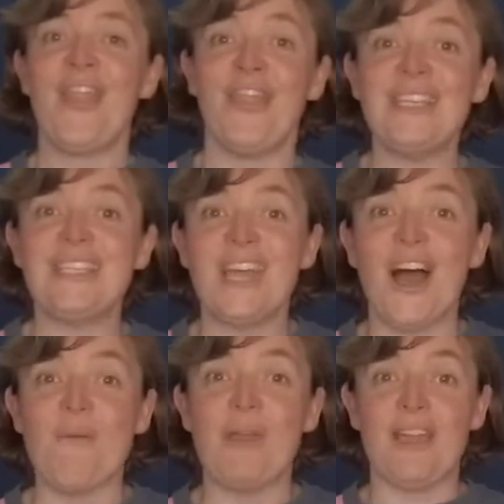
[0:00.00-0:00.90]
This
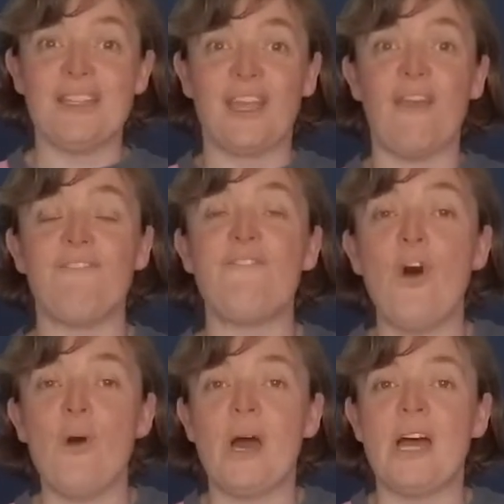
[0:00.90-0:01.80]
time we're going to go
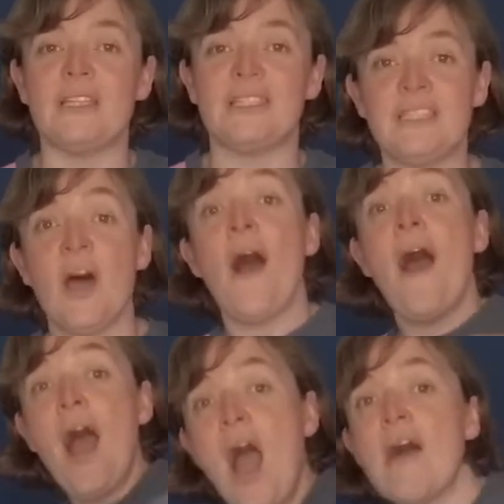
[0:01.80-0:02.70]
forwards.
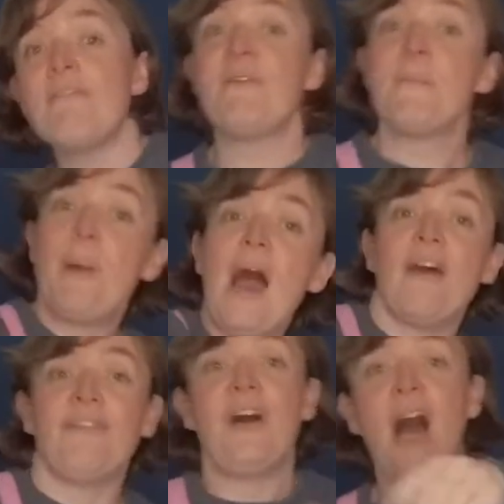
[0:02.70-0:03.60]
Huff,
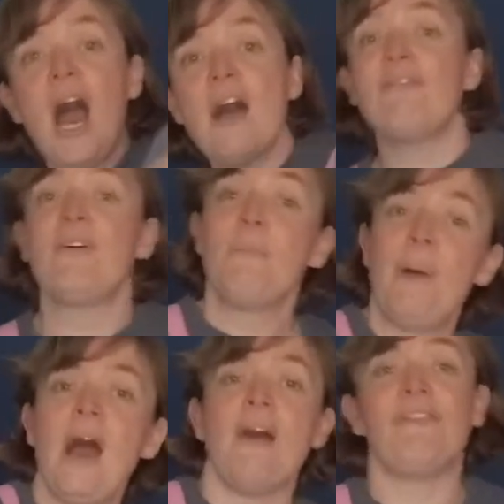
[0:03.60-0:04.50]
puff, huff,
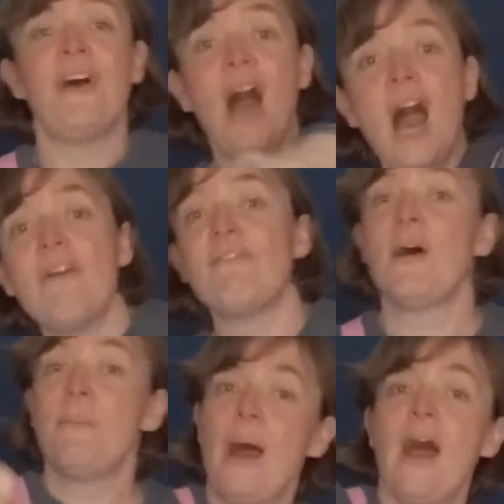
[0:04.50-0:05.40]
puff, huff,
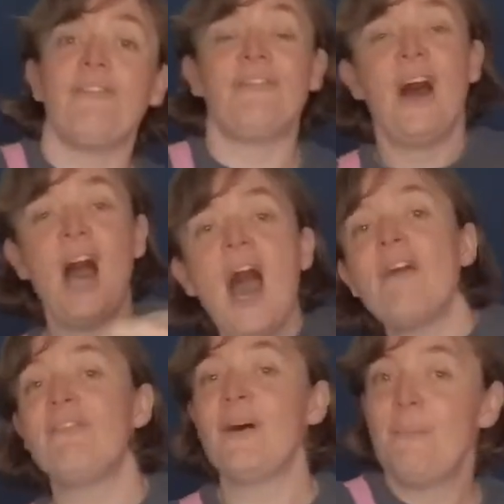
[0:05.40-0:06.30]
puff,
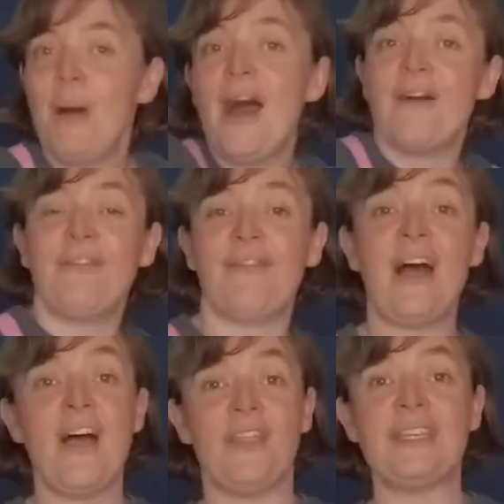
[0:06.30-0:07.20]
huff, puff.
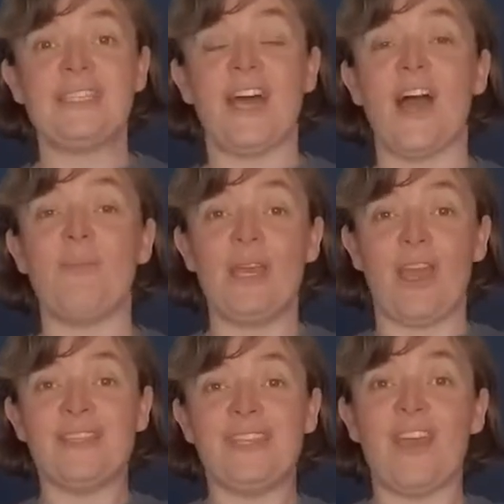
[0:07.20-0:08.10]
This time we're
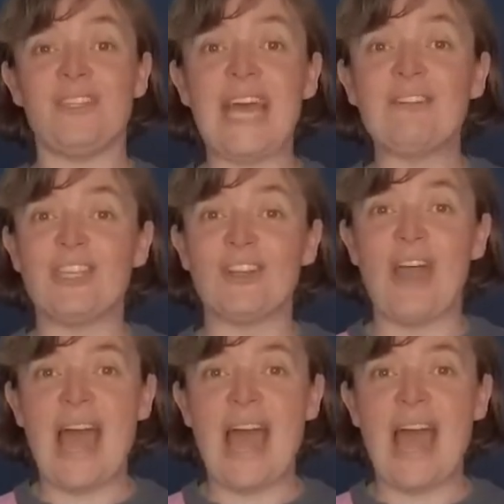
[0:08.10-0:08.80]
going to go down to the